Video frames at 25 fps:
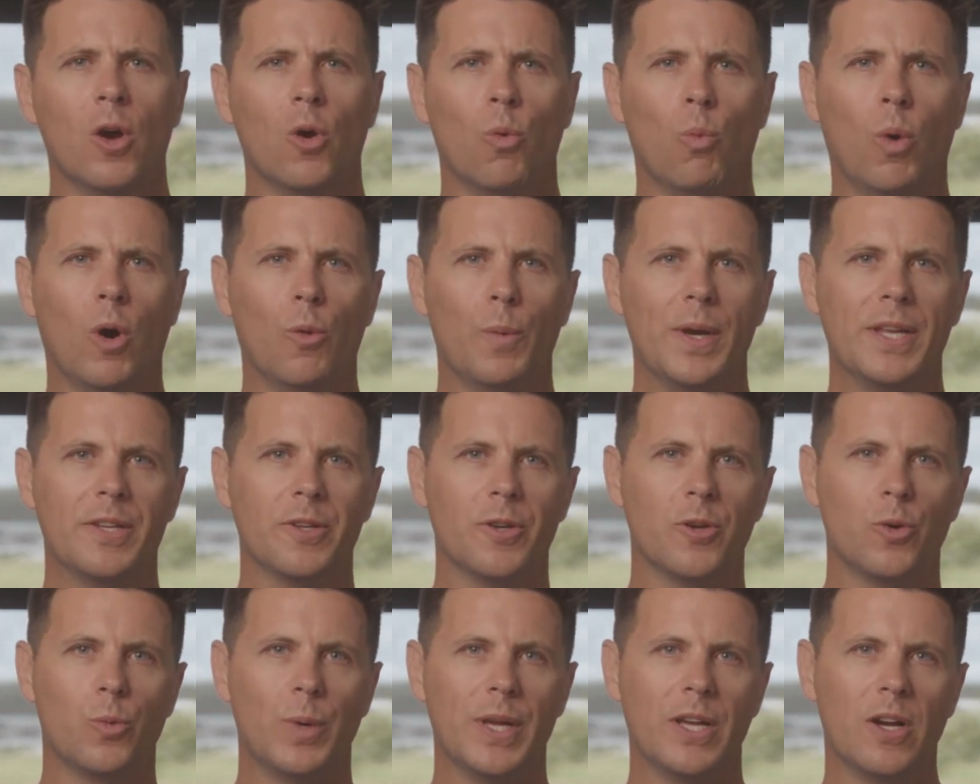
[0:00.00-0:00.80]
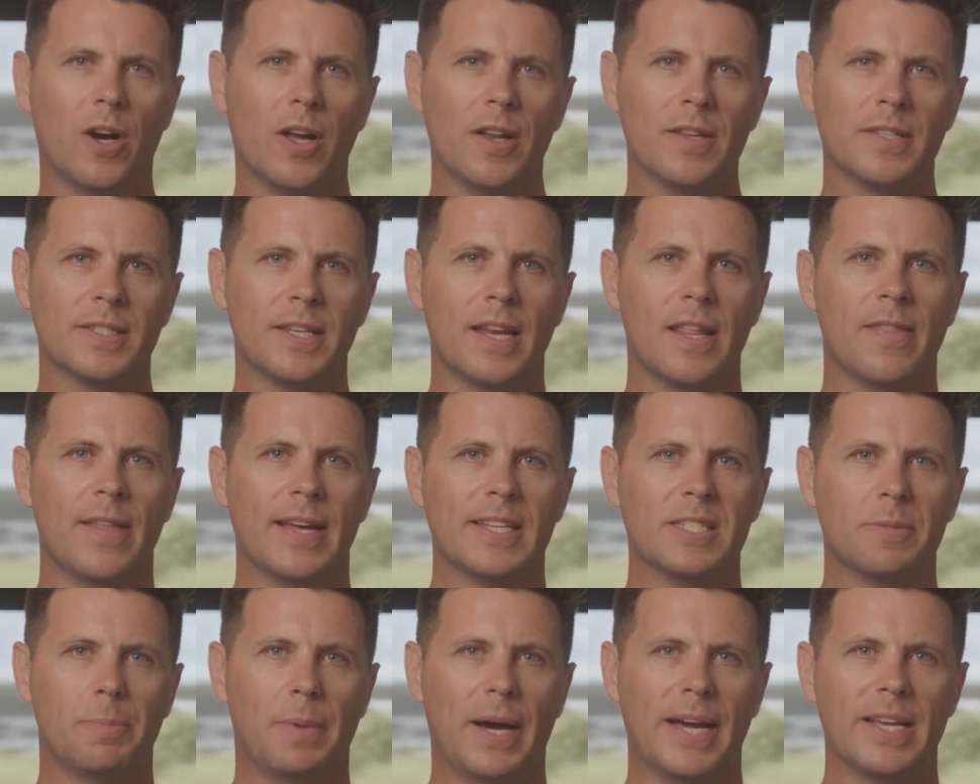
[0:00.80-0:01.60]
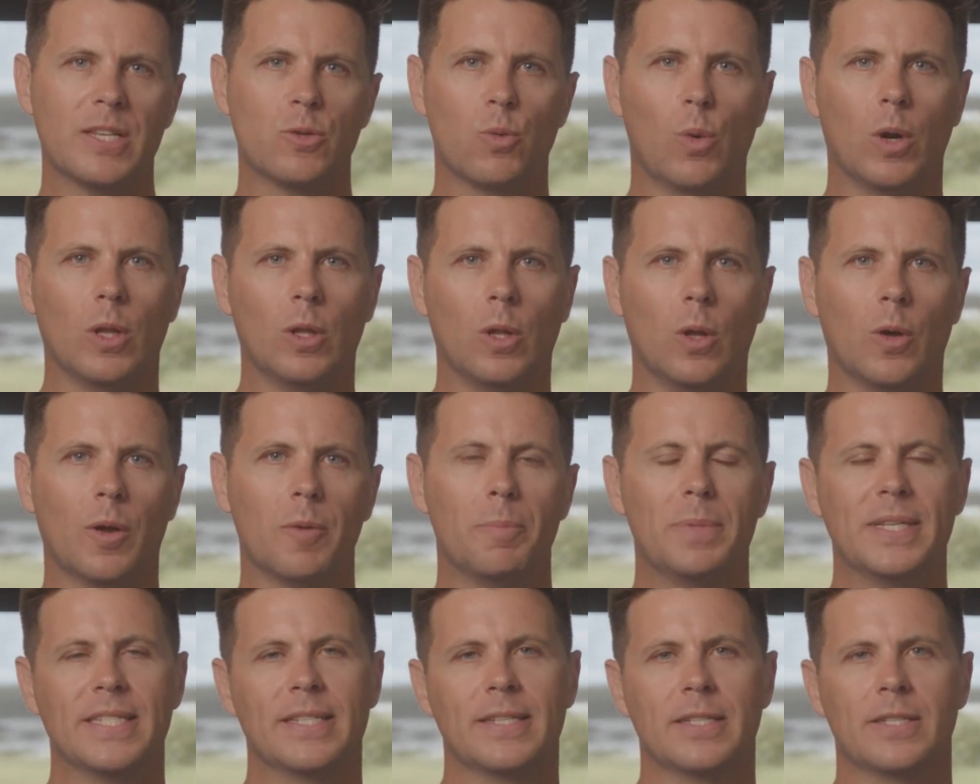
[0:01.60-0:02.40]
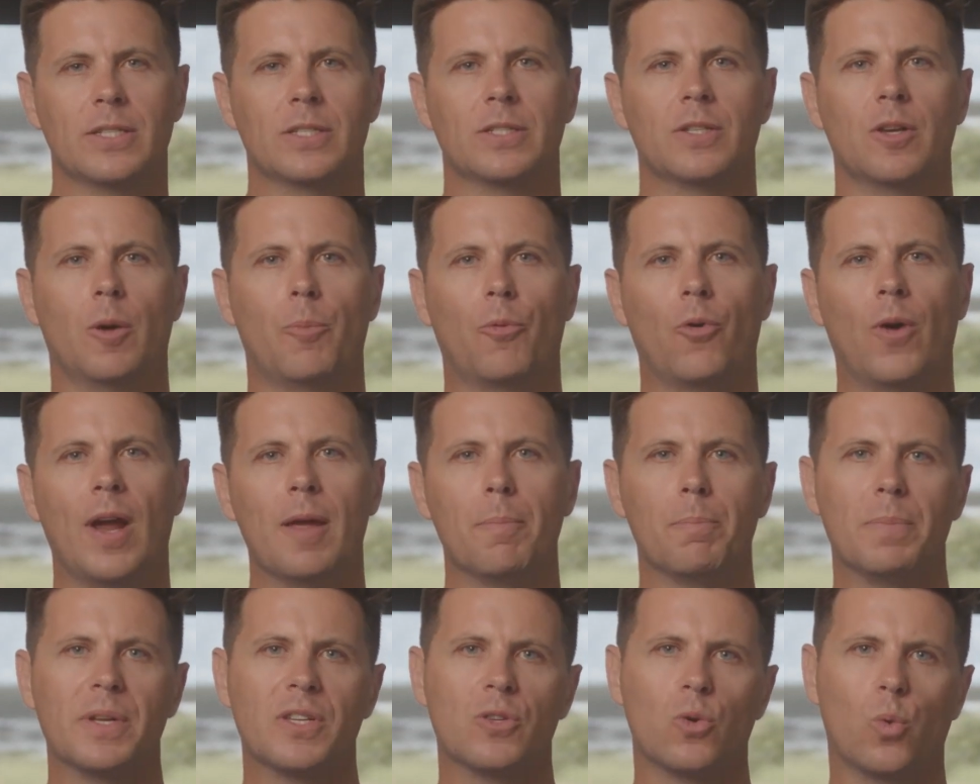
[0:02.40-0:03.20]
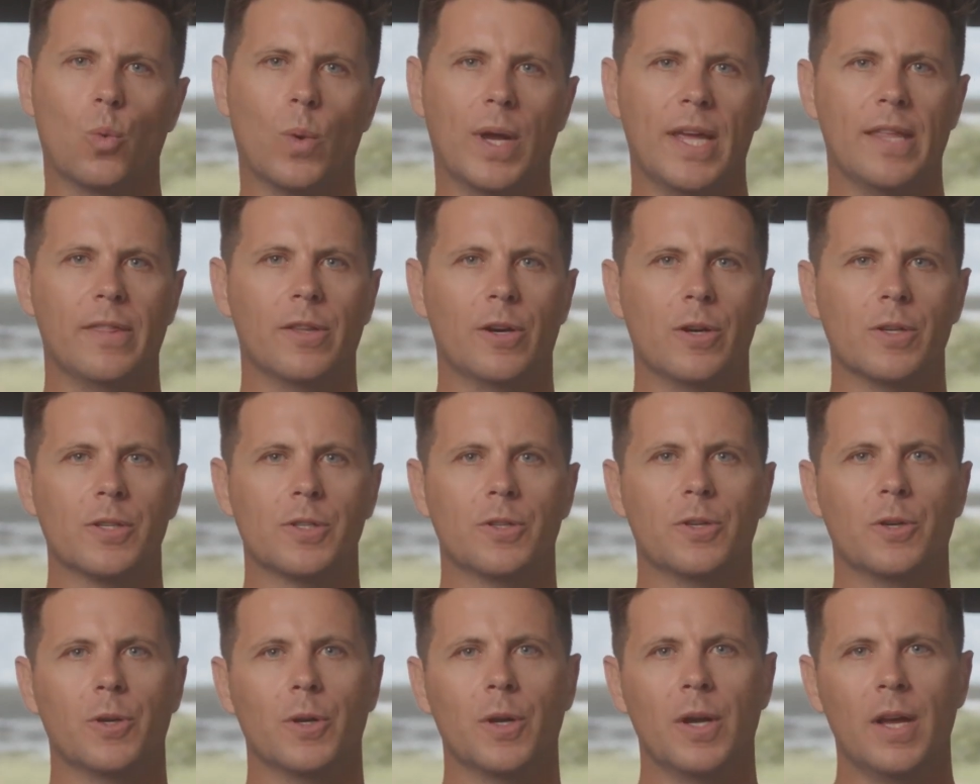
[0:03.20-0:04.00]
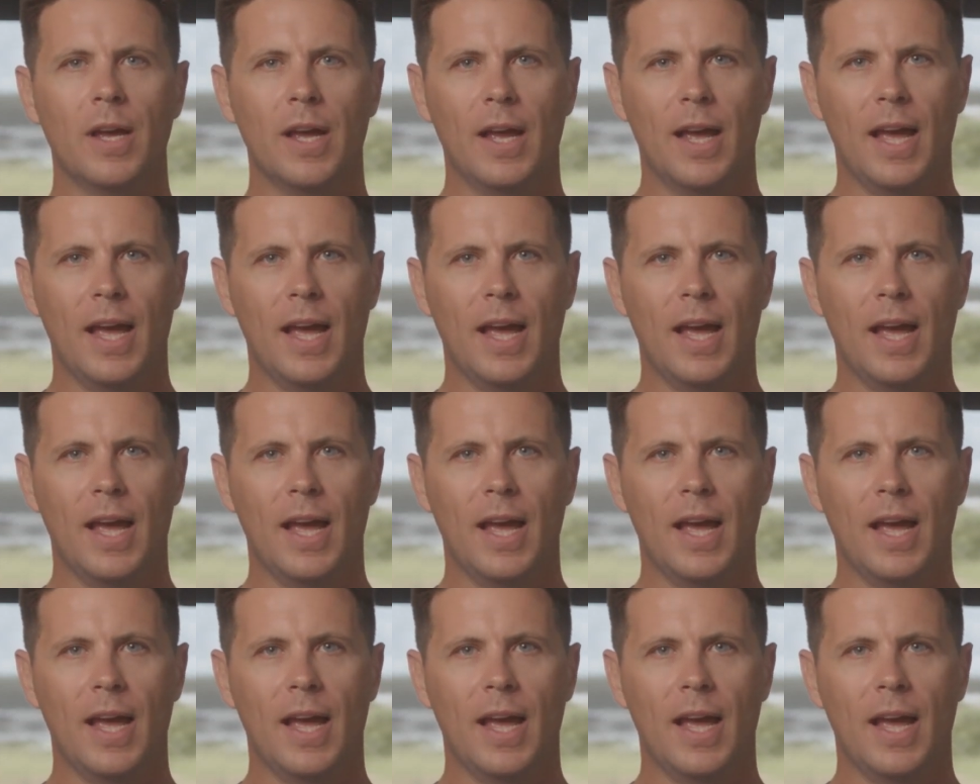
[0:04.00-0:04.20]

What we do, we kind of sit in that space where a lot of businesses operate between those two.